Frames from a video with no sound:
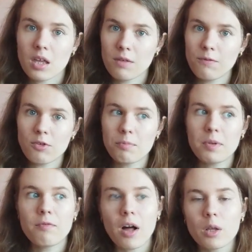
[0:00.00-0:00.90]
If you've
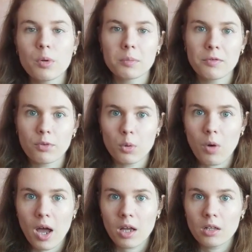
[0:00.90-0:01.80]
been following me for a
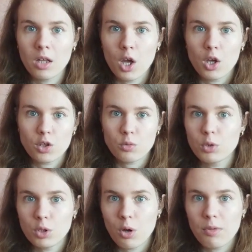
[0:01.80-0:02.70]
while, you
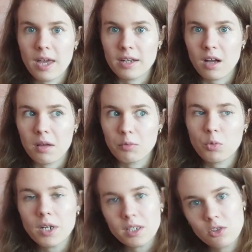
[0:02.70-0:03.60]
will know that I'm
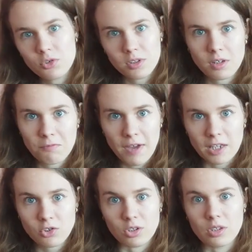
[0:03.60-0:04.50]
quite interested in
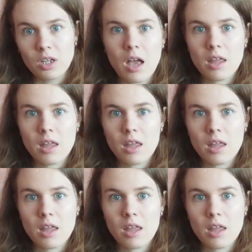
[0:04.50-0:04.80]
fashion.